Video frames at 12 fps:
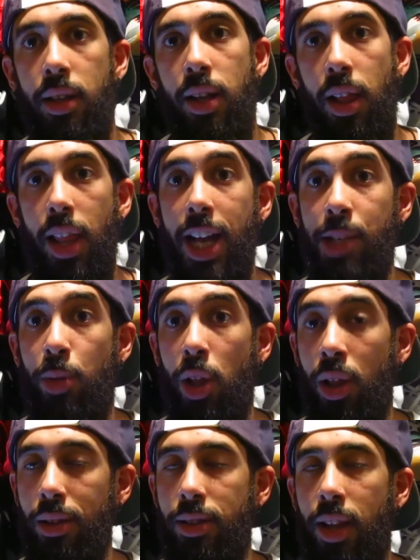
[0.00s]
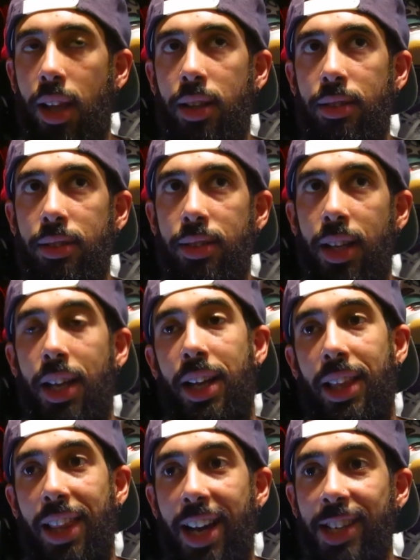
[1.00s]
last but
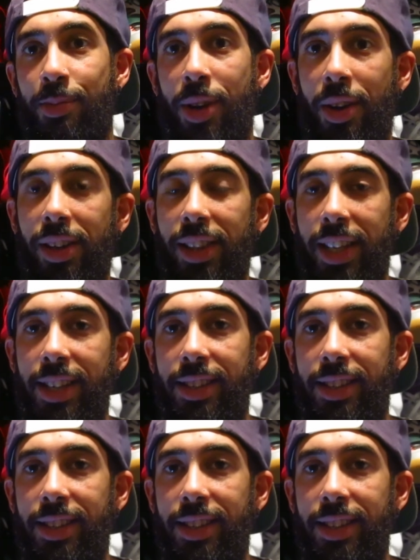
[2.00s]
not least,